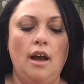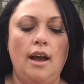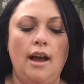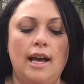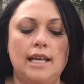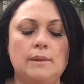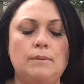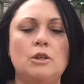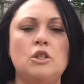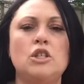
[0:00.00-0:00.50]

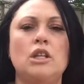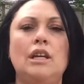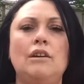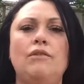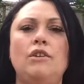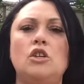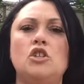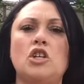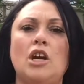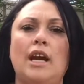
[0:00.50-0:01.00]
especially if
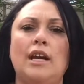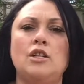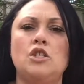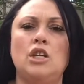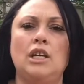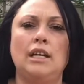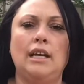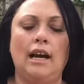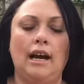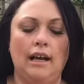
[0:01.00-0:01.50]
you're
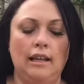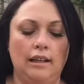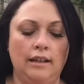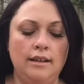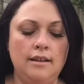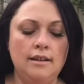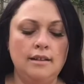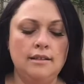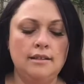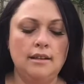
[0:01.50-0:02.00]
changing
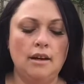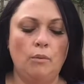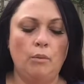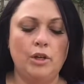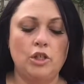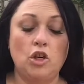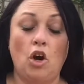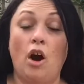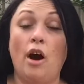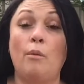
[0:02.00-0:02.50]
colours,
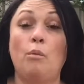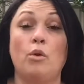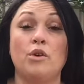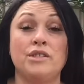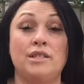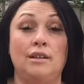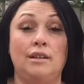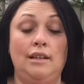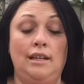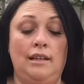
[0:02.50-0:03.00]
which I
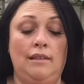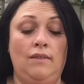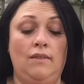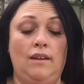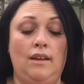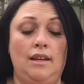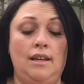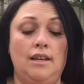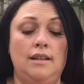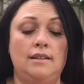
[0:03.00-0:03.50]
wasn't in
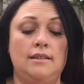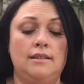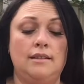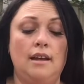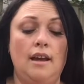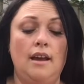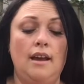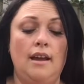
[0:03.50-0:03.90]
these,